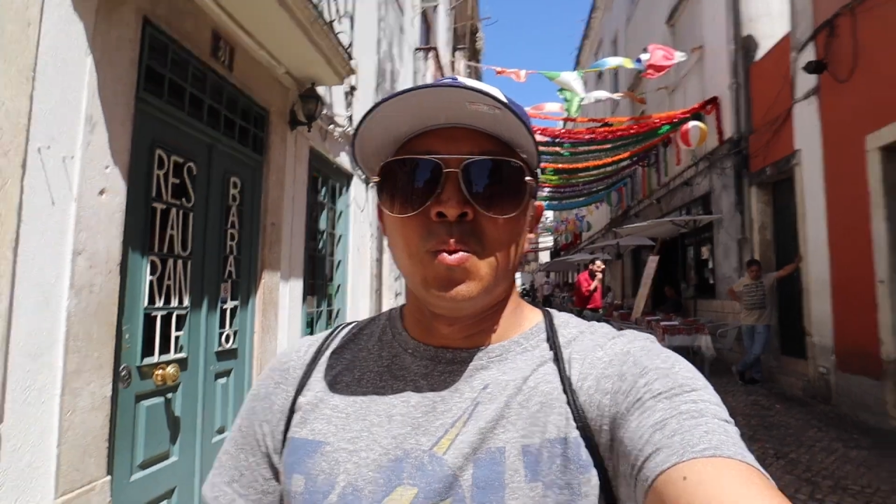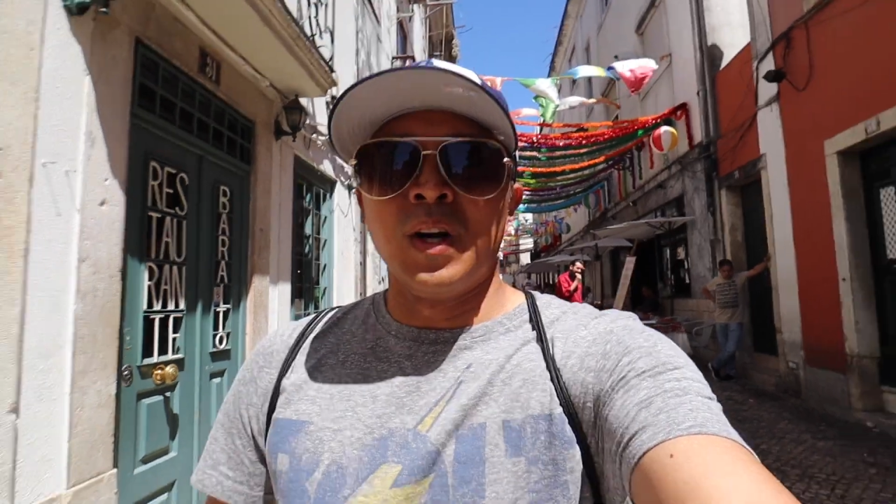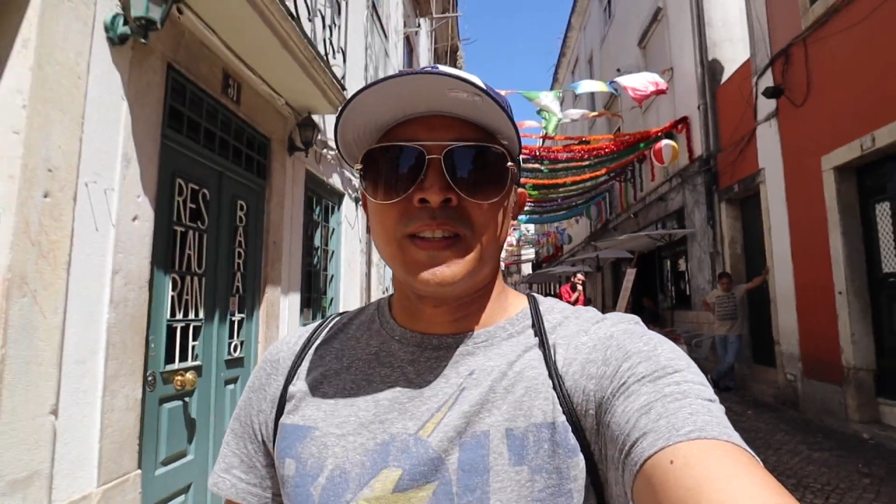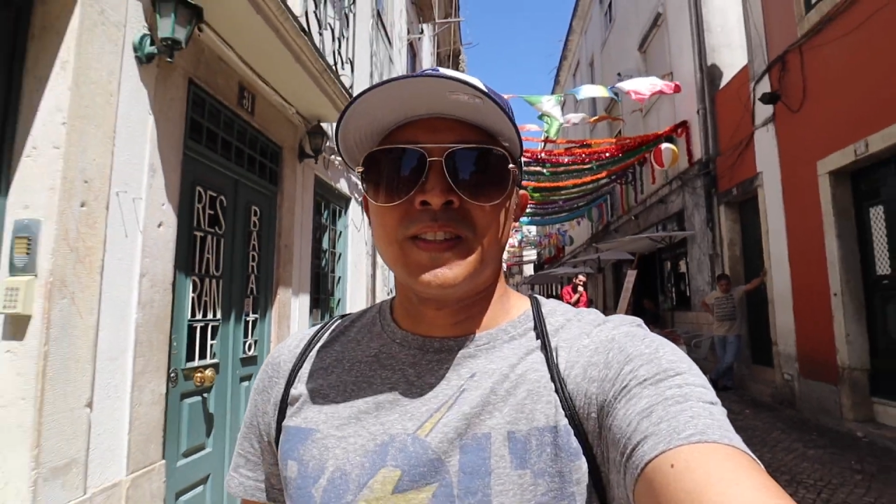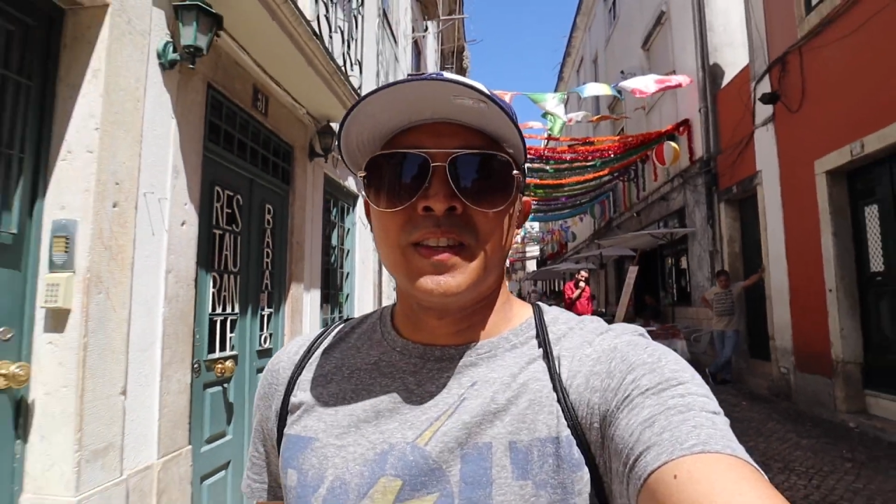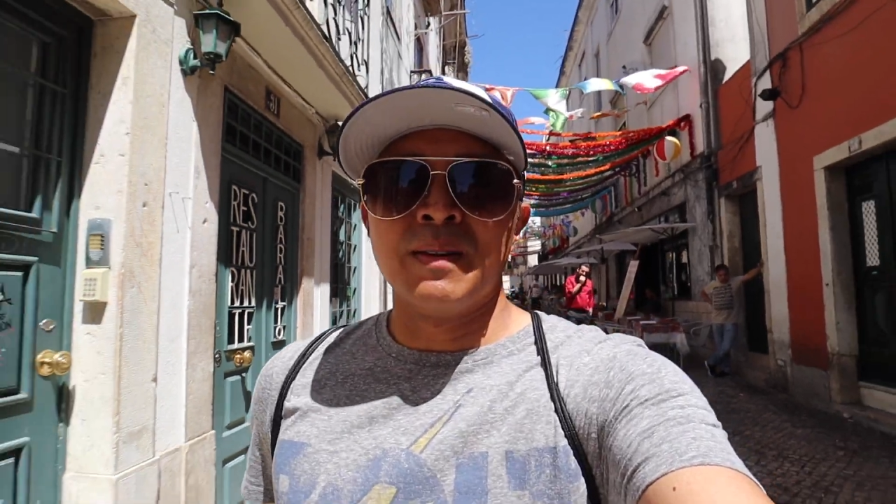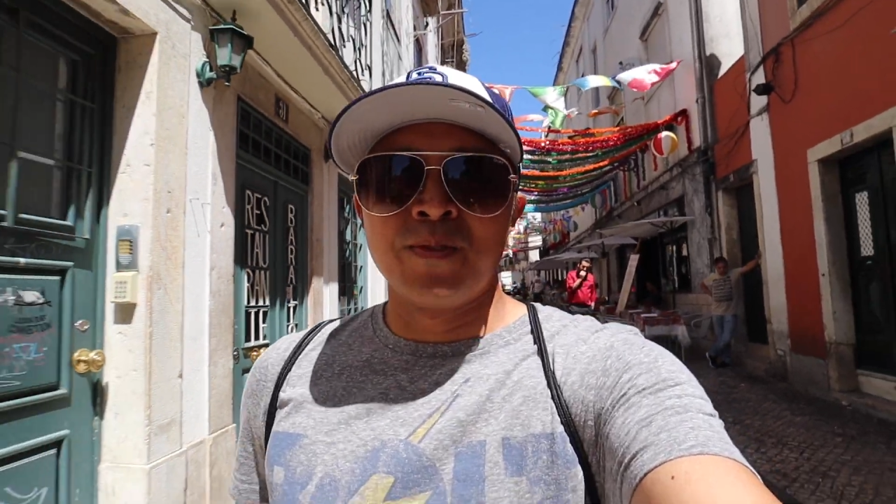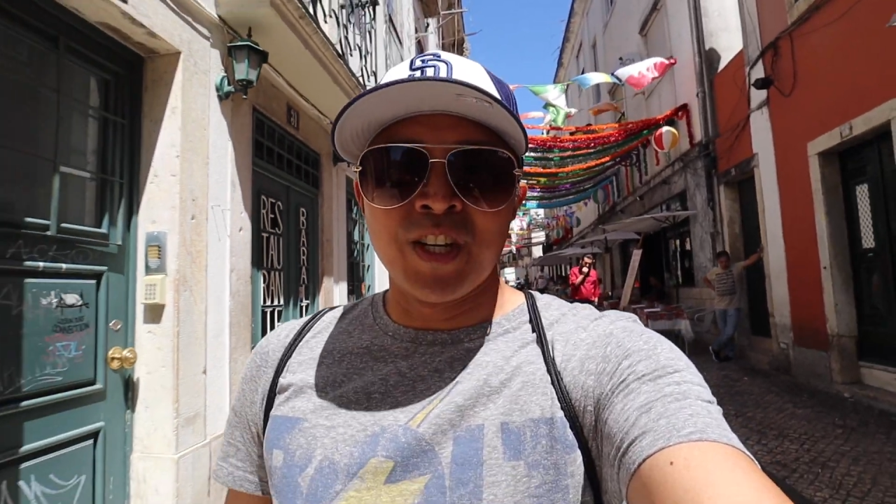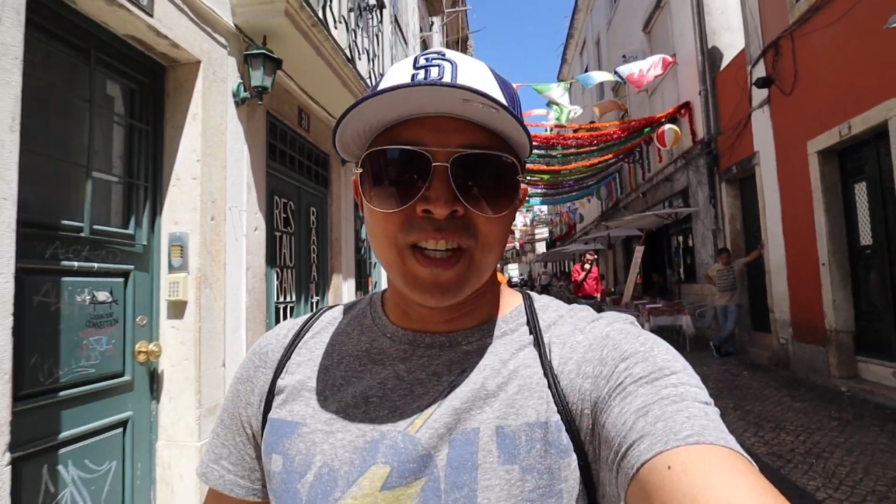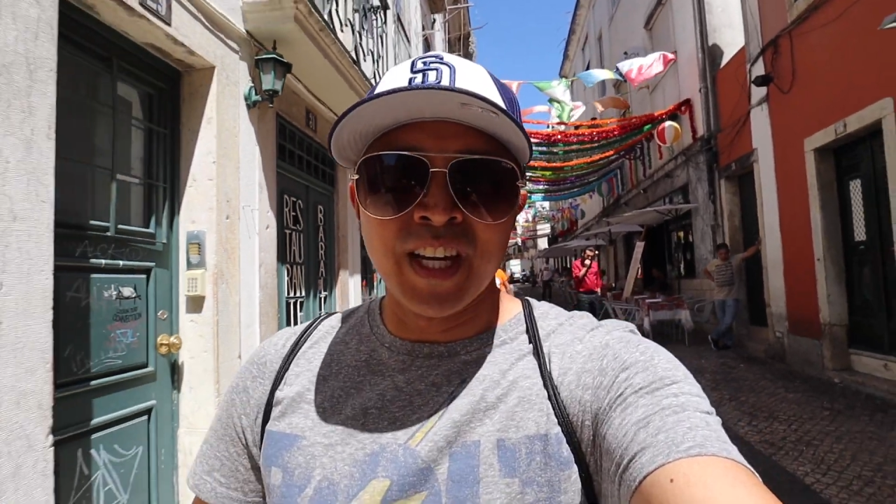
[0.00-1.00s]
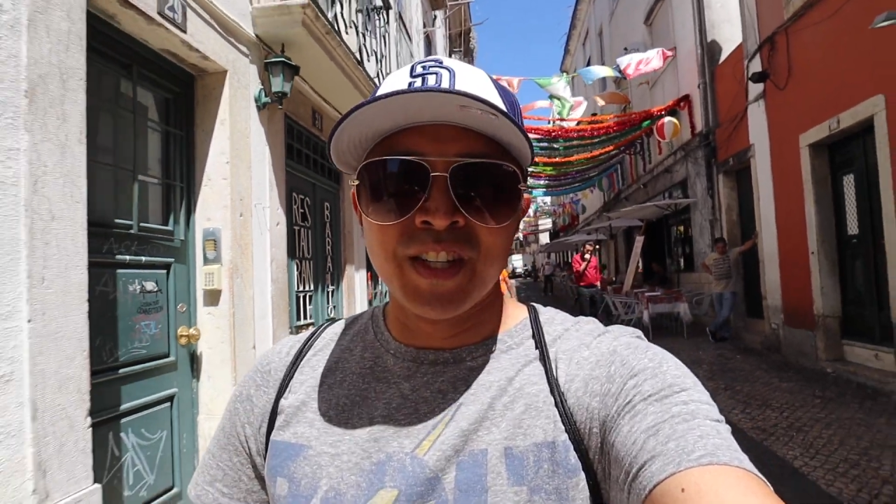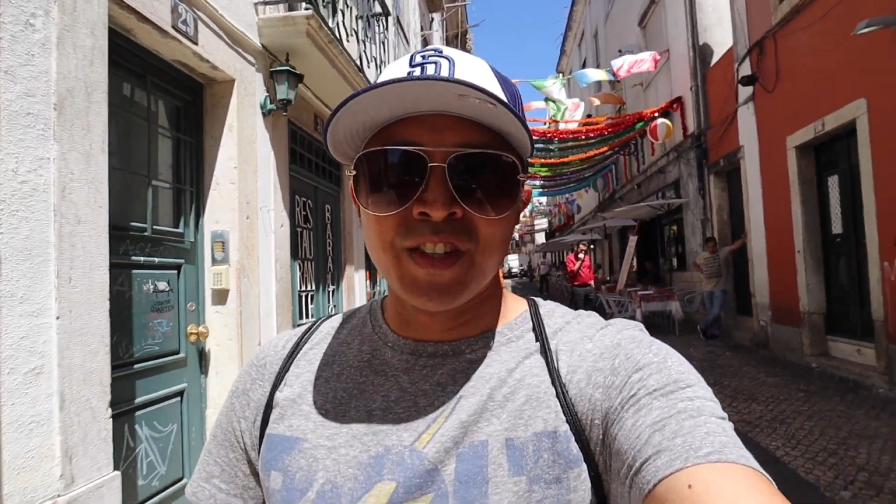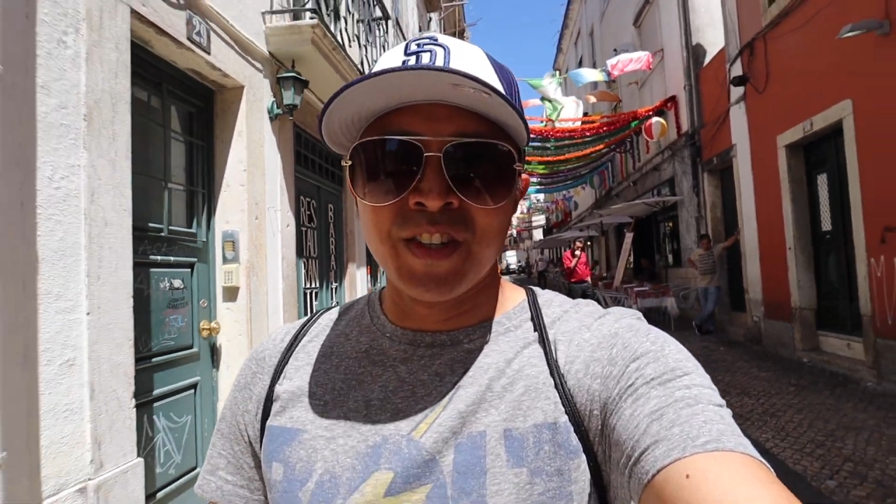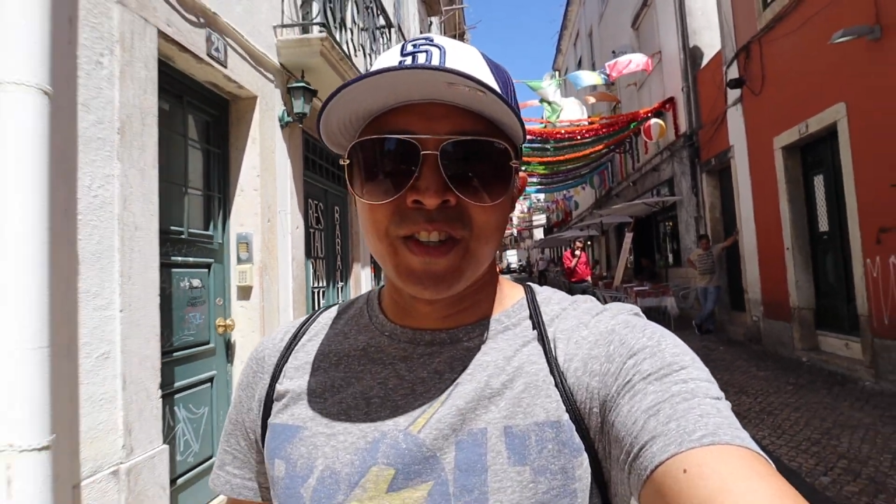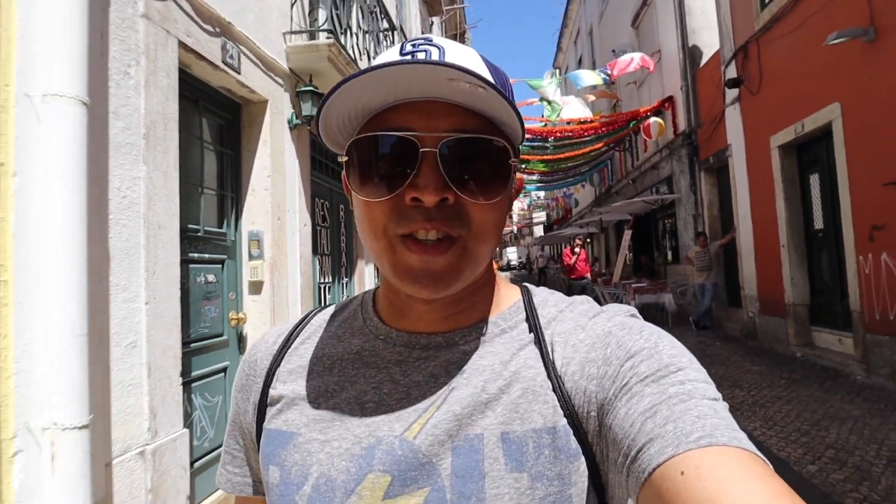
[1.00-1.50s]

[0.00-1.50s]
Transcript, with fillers: What's up, Jaycationers?